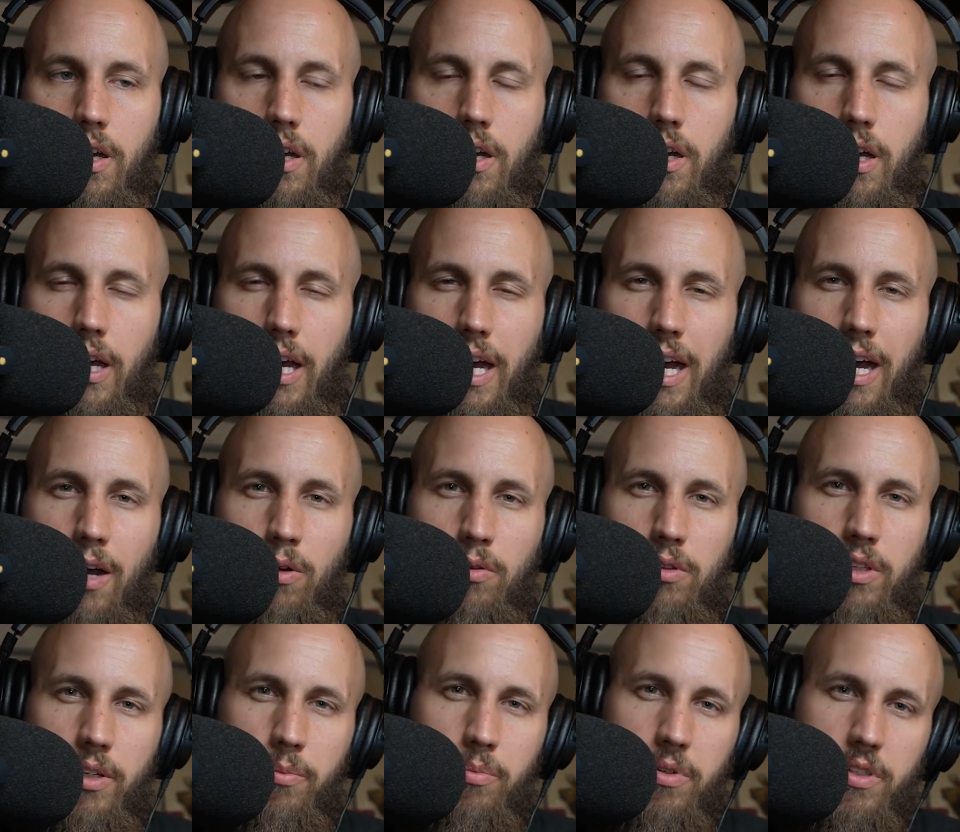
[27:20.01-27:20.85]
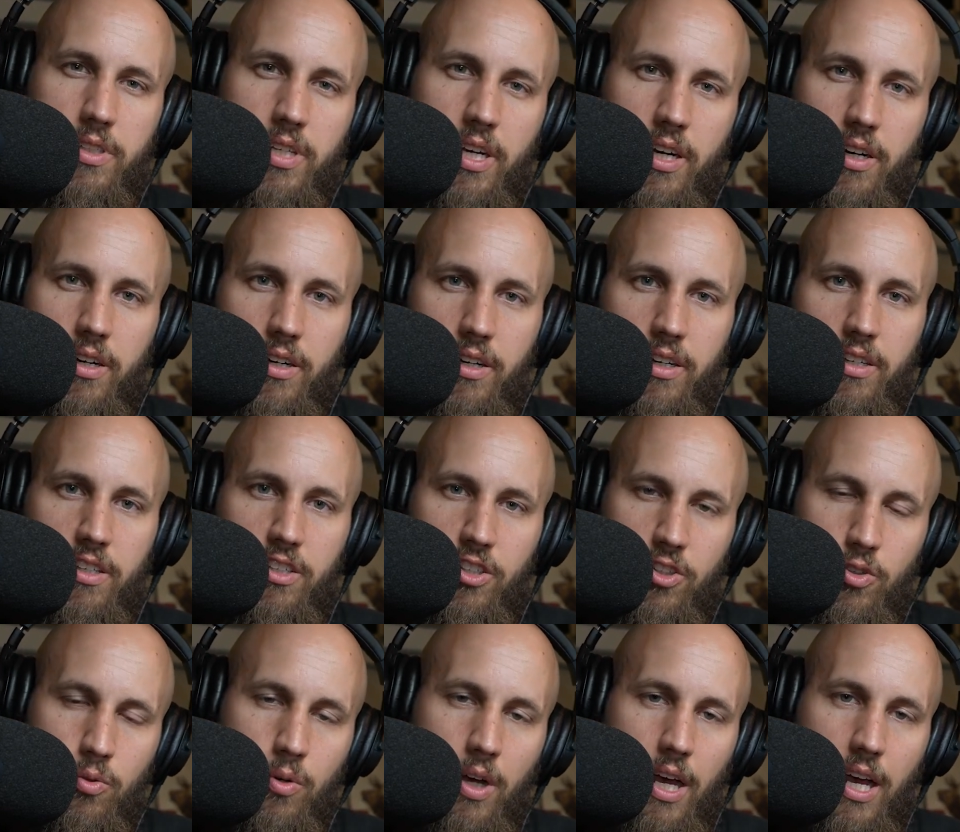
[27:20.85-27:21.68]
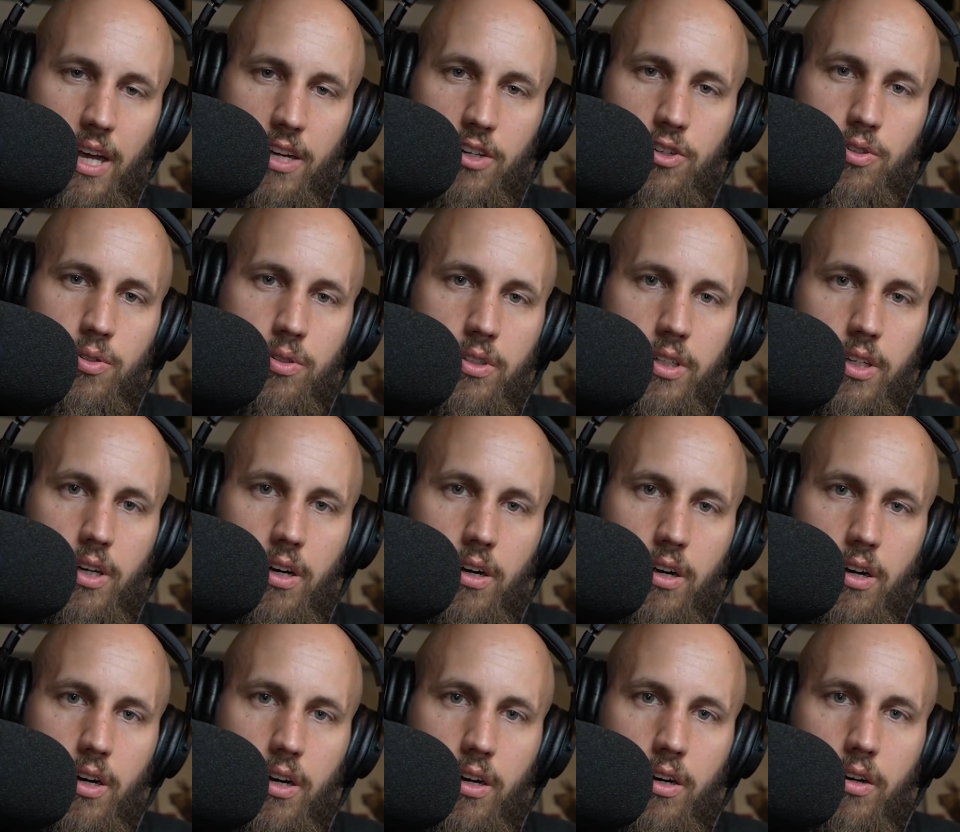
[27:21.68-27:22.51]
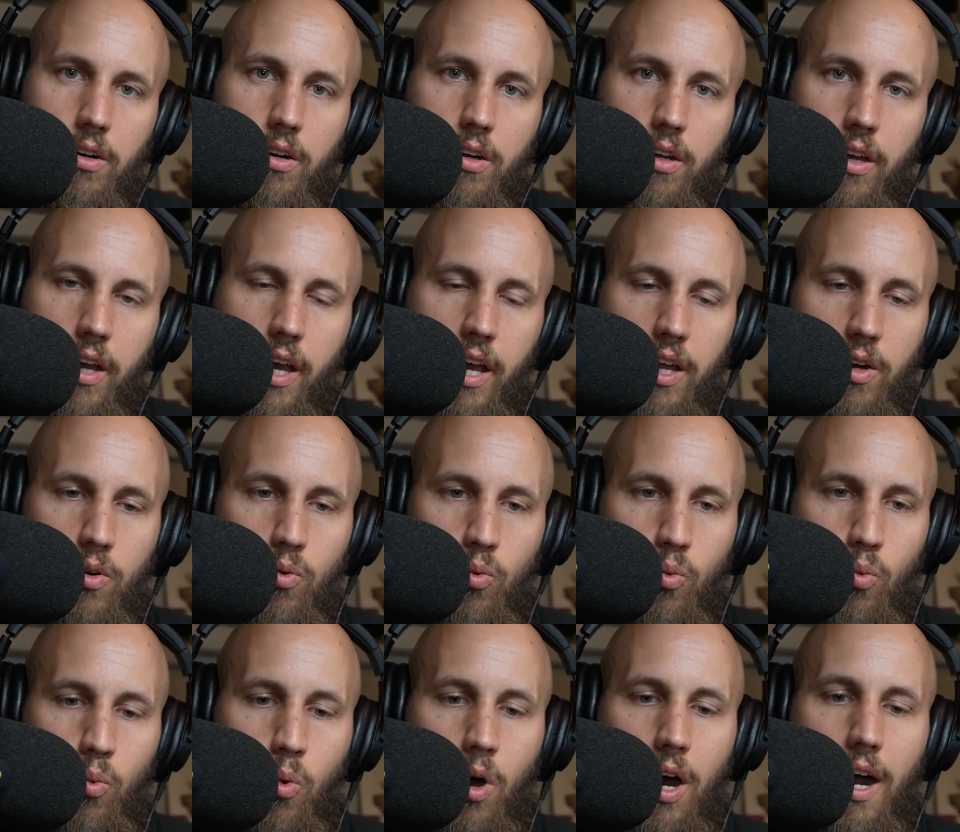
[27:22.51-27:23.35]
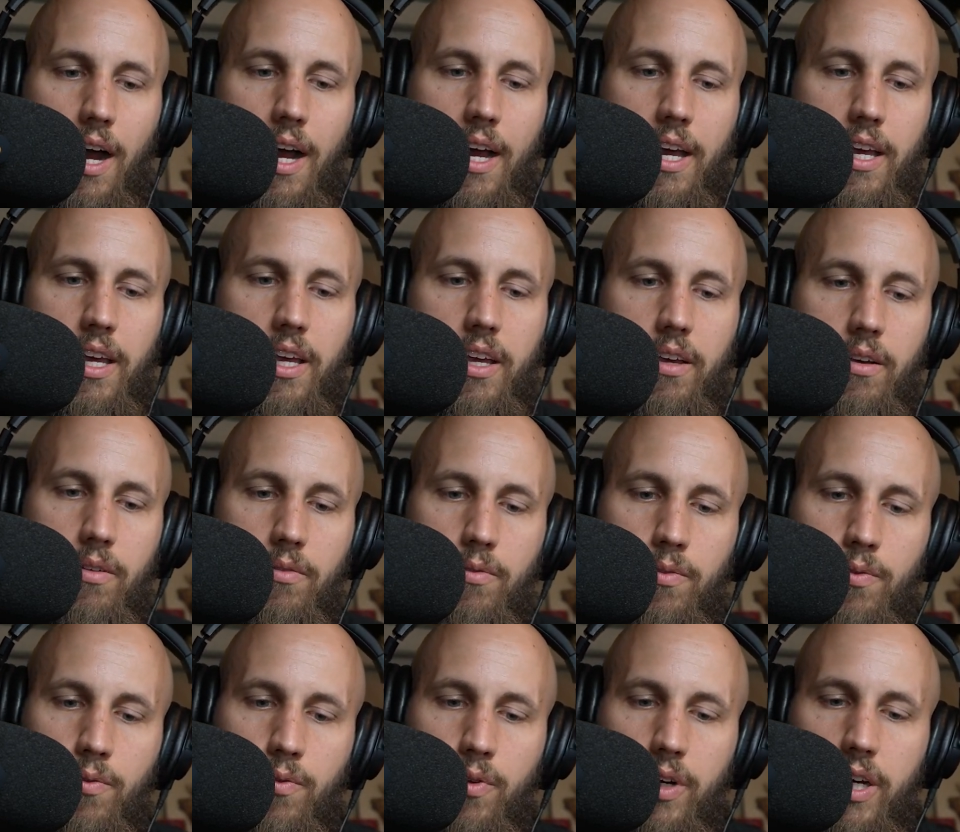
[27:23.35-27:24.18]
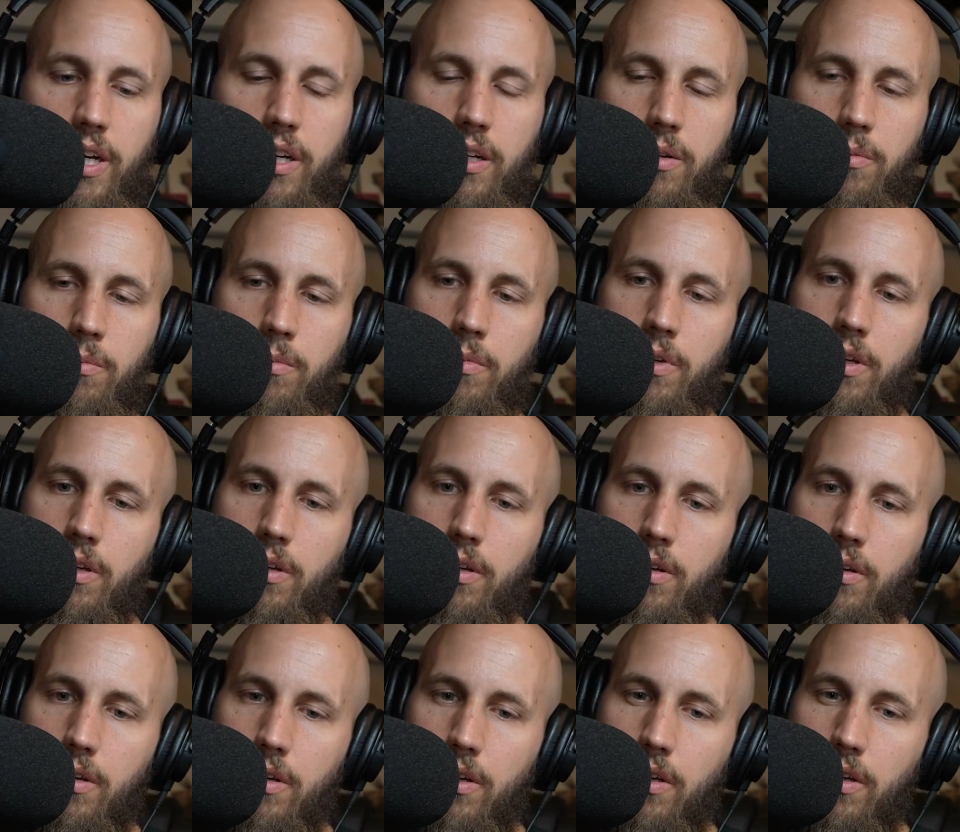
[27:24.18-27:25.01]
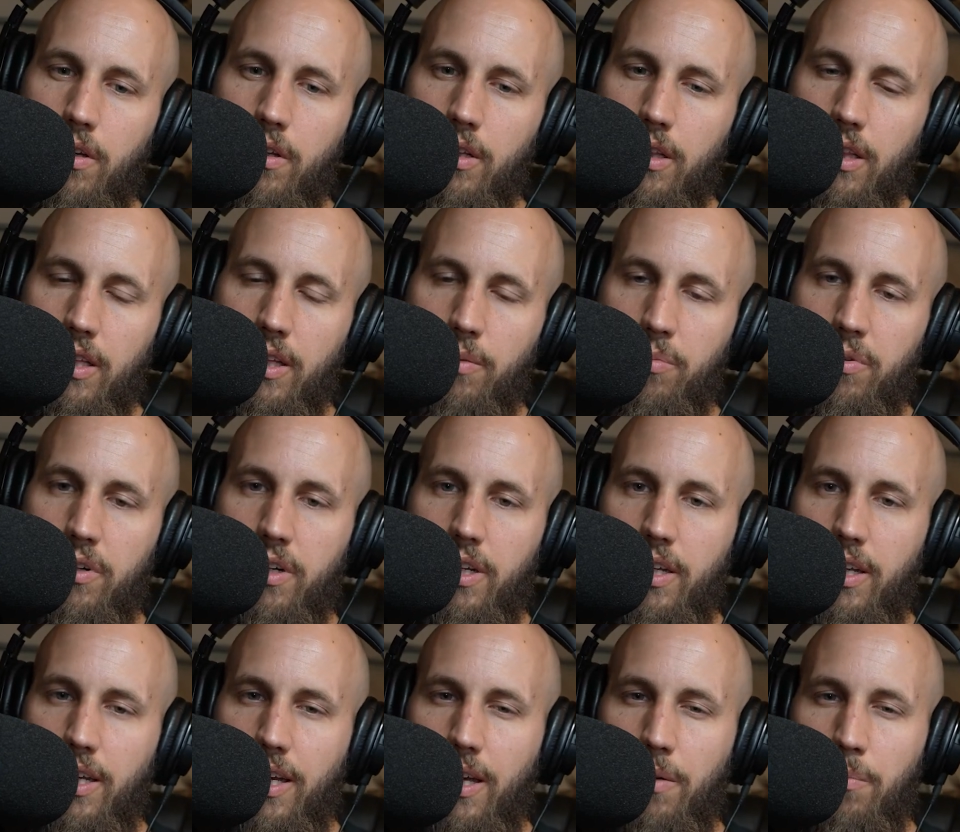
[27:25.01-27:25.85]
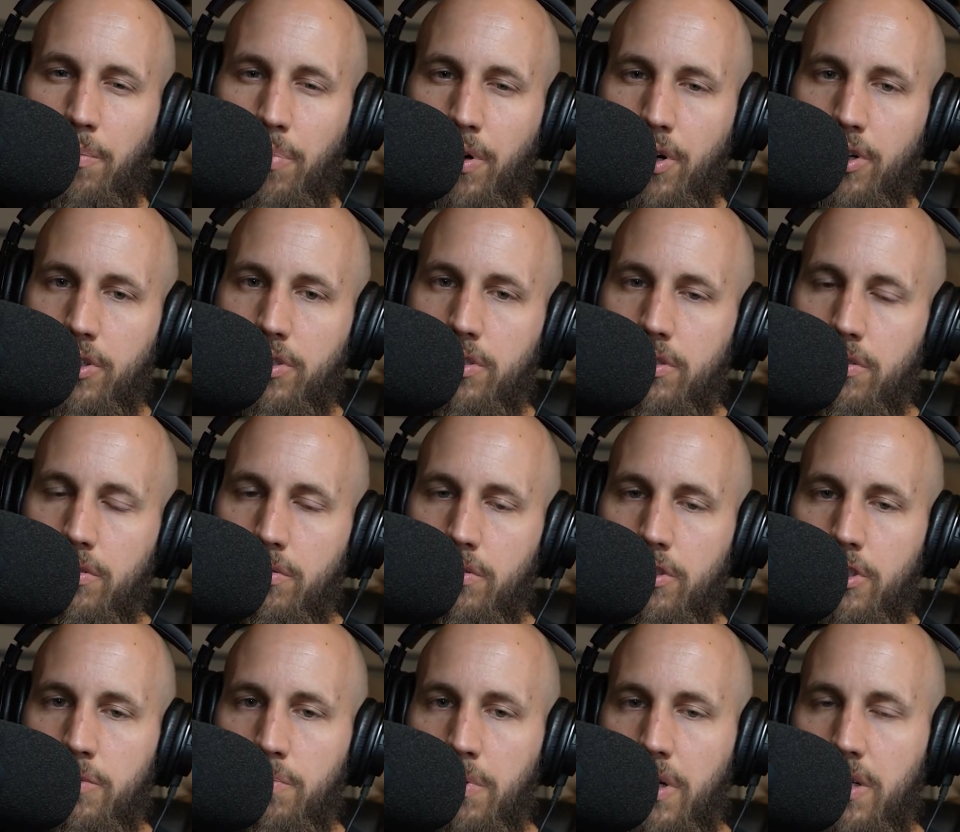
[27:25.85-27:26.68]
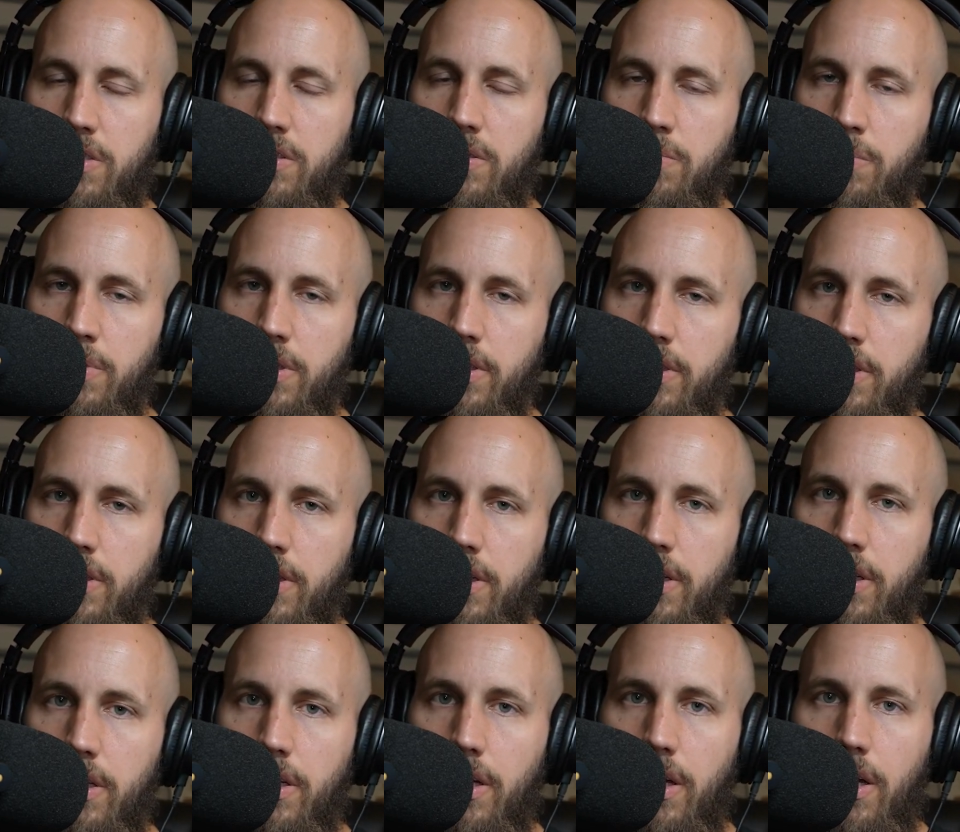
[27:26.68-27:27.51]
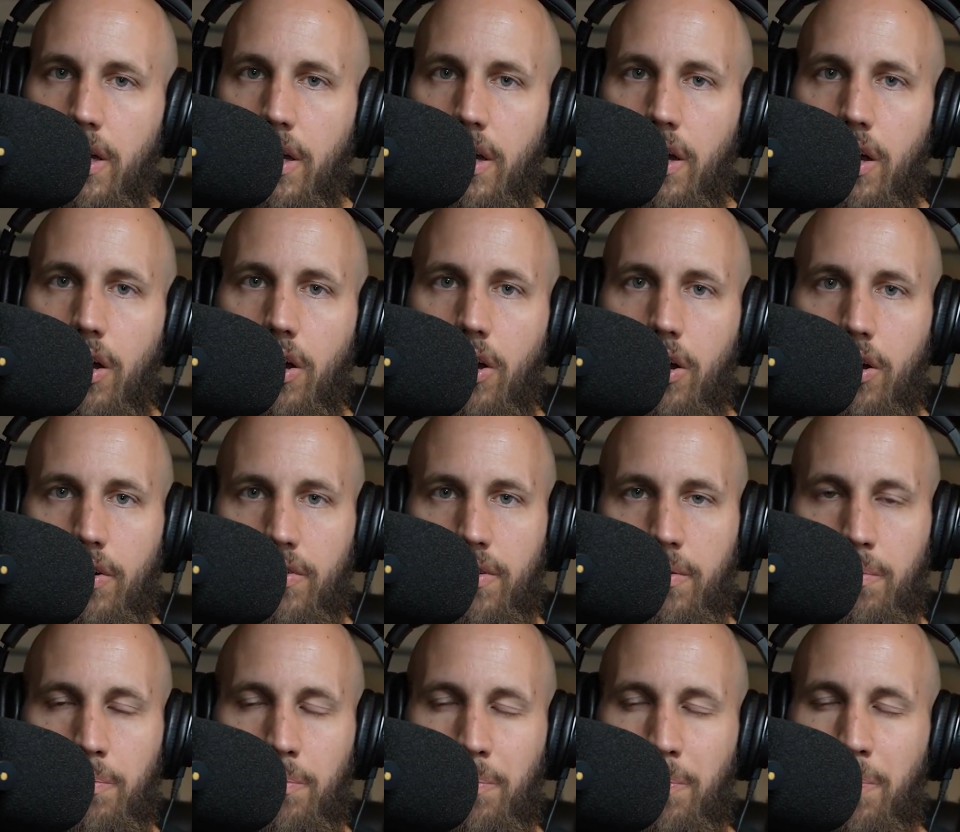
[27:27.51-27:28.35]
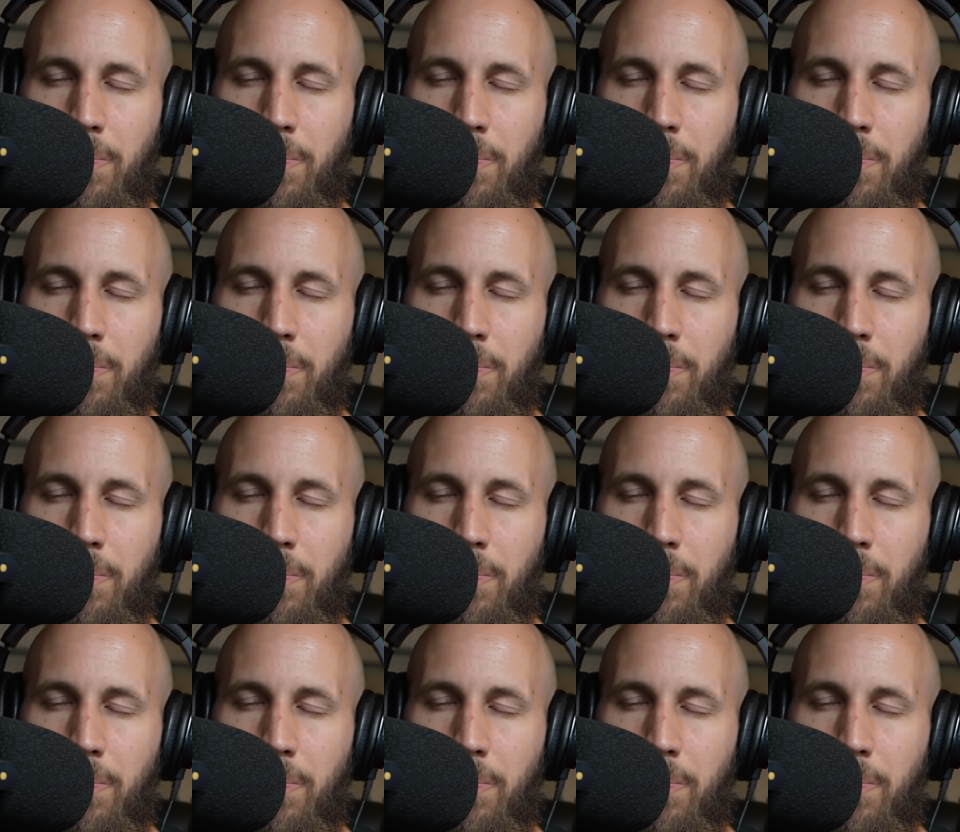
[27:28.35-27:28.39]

how libertarian you actually are and why freedom, liberty, and personal responsibility are the